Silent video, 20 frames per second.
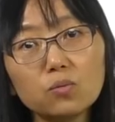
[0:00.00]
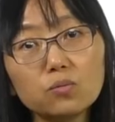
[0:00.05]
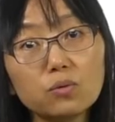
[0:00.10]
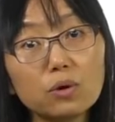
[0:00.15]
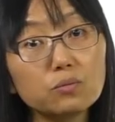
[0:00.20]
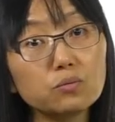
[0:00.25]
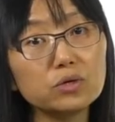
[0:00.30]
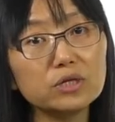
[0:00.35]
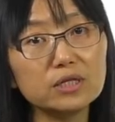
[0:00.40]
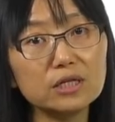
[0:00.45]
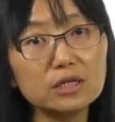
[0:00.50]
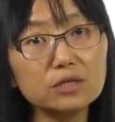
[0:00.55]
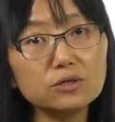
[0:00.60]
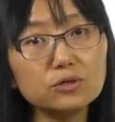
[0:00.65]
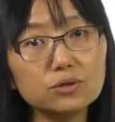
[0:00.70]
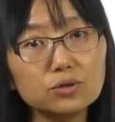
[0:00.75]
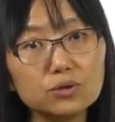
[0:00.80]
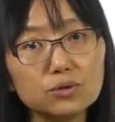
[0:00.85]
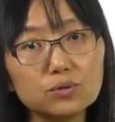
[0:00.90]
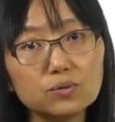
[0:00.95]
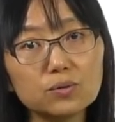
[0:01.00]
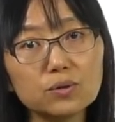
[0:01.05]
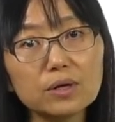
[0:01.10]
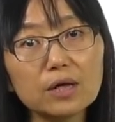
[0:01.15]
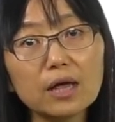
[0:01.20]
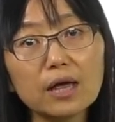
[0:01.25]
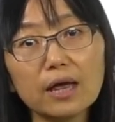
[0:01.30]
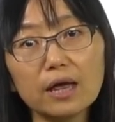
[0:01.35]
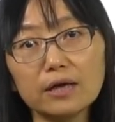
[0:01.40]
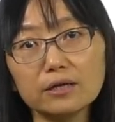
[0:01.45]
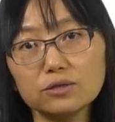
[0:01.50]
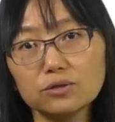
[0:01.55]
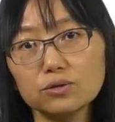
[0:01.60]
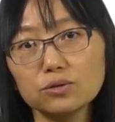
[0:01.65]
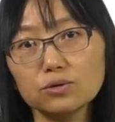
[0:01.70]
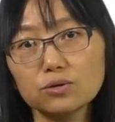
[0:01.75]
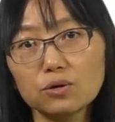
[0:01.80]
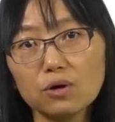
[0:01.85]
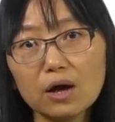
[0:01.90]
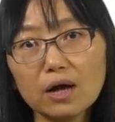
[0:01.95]
What we need to do is
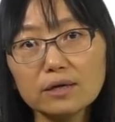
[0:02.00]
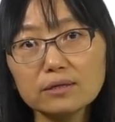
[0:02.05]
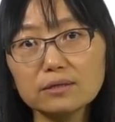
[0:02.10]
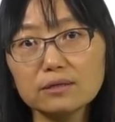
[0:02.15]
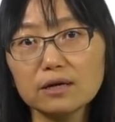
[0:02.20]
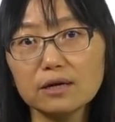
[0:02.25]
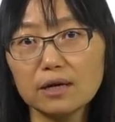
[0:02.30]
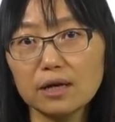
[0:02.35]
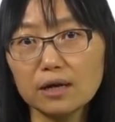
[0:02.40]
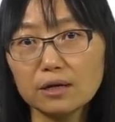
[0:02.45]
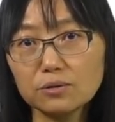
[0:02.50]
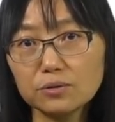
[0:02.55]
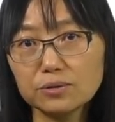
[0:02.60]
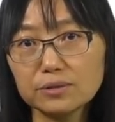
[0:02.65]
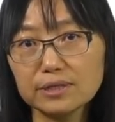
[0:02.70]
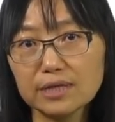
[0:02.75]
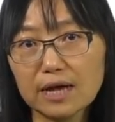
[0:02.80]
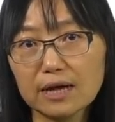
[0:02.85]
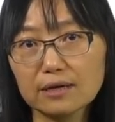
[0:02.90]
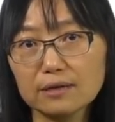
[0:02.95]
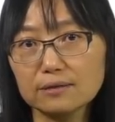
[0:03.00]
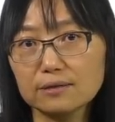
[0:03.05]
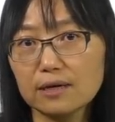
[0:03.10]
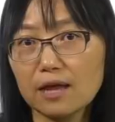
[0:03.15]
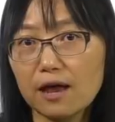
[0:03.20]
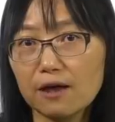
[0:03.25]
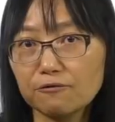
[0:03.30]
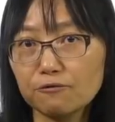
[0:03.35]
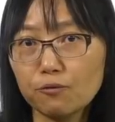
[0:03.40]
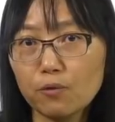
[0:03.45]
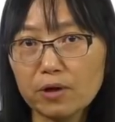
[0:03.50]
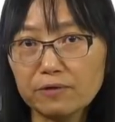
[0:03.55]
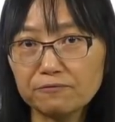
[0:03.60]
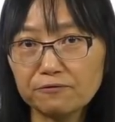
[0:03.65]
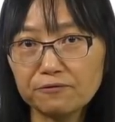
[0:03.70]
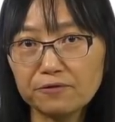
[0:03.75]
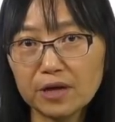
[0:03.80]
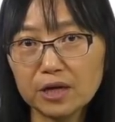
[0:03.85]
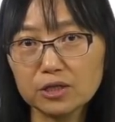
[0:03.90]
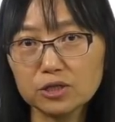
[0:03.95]
to cross the heterozygous F1
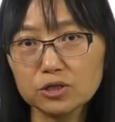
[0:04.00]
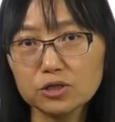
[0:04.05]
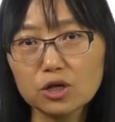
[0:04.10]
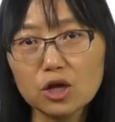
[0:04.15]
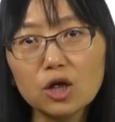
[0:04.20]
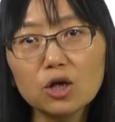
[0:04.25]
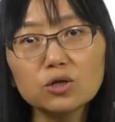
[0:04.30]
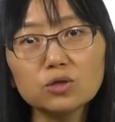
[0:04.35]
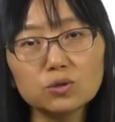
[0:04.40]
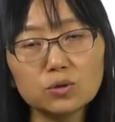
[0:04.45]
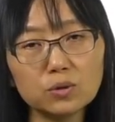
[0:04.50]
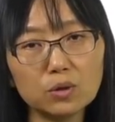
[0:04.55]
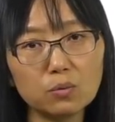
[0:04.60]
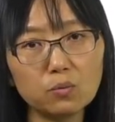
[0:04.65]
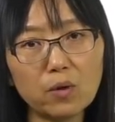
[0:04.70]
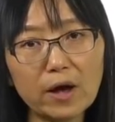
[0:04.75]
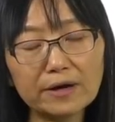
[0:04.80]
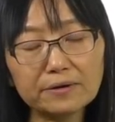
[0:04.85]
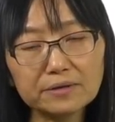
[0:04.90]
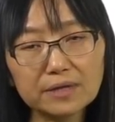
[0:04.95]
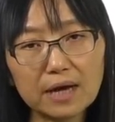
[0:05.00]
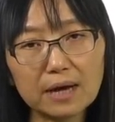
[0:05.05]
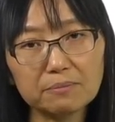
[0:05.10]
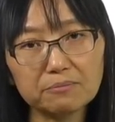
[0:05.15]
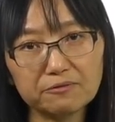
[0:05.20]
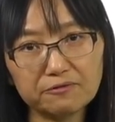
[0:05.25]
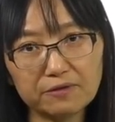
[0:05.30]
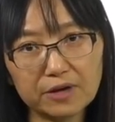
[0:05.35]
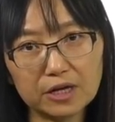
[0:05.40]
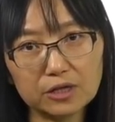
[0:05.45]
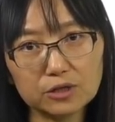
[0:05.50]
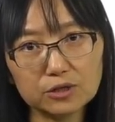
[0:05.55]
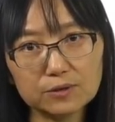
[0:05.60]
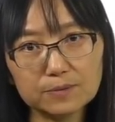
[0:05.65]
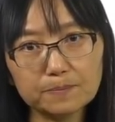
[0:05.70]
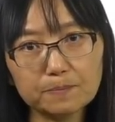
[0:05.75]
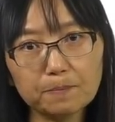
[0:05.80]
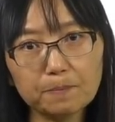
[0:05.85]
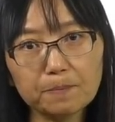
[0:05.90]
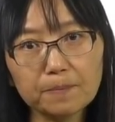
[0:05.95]
fish to a wild-type
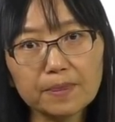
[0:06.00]
fish.